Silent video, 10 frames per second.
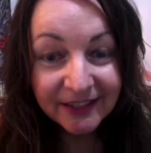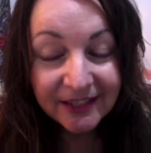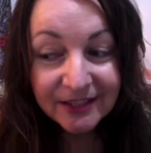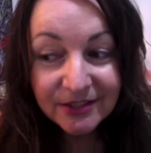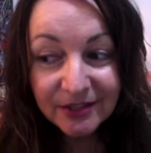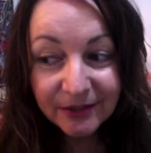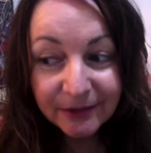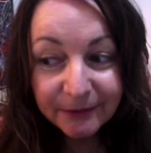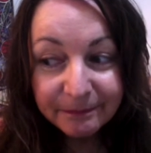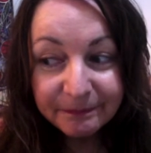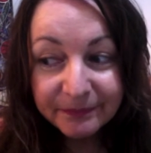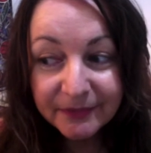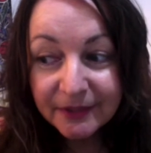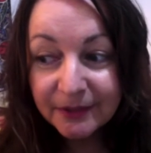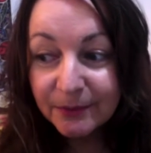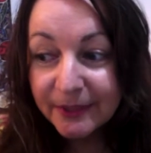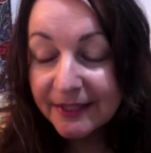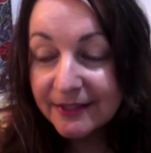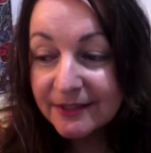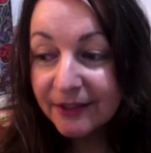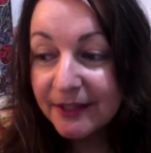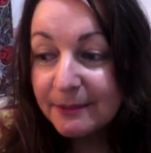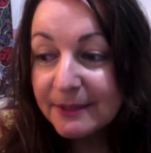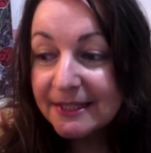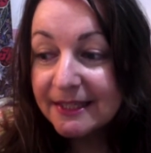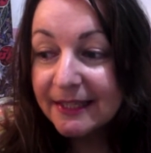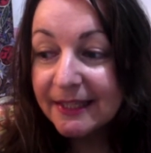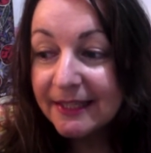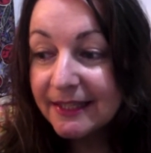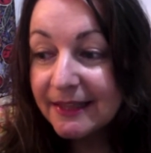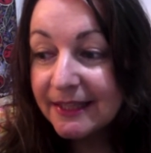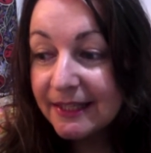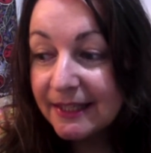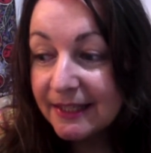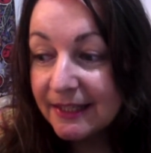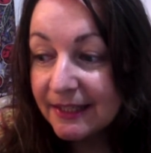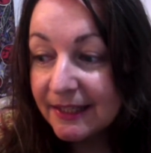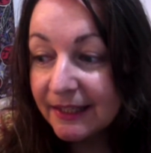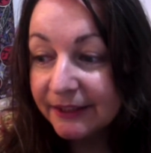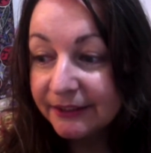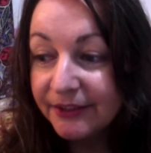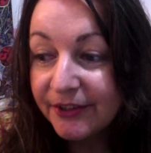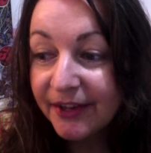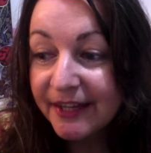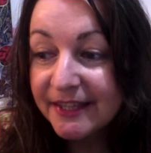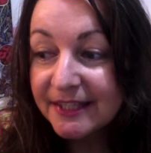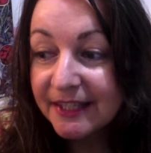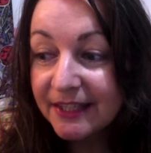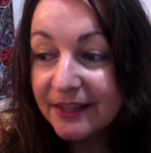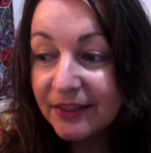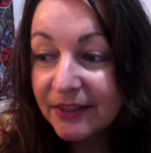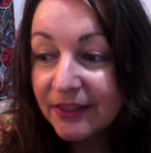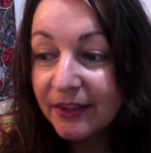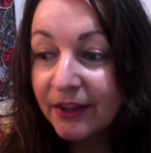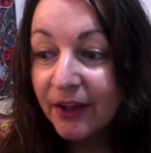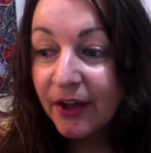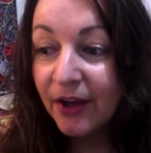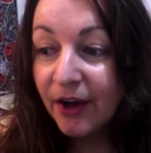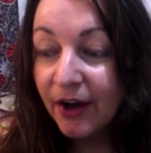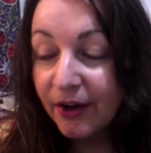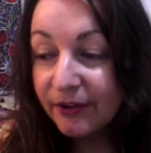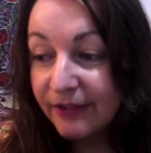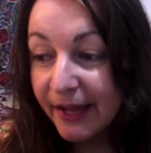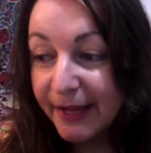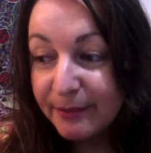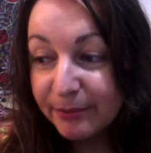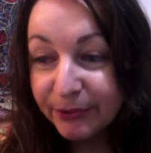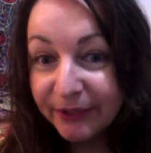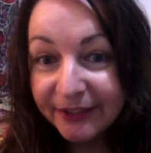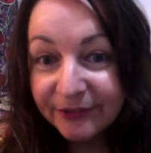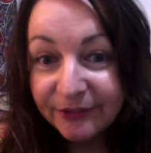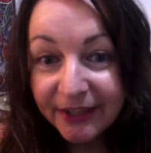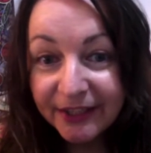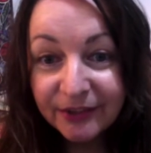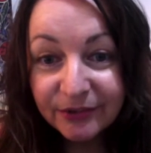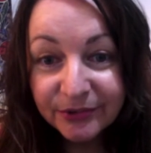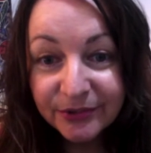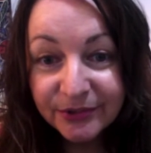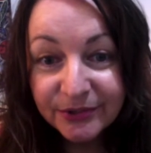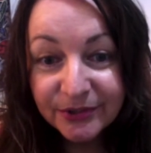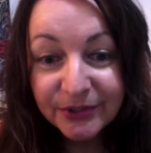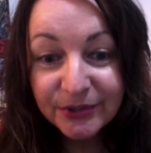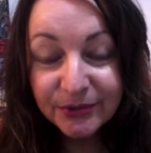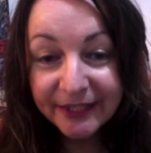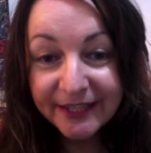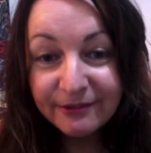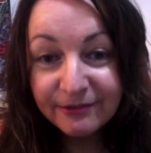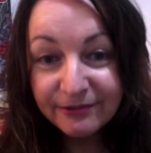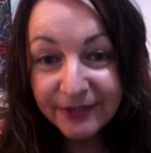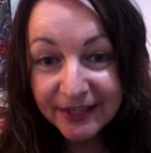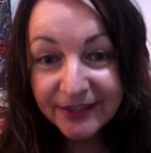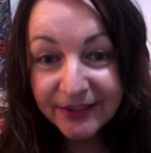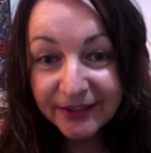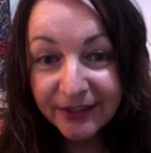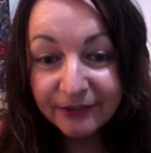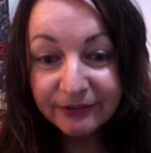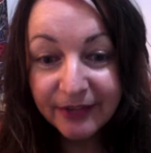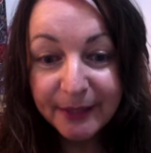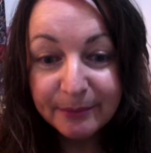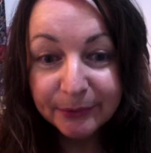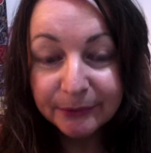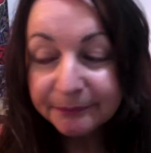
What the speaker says: So the week is going to be starting the 19th of April and running through to the 25th of April.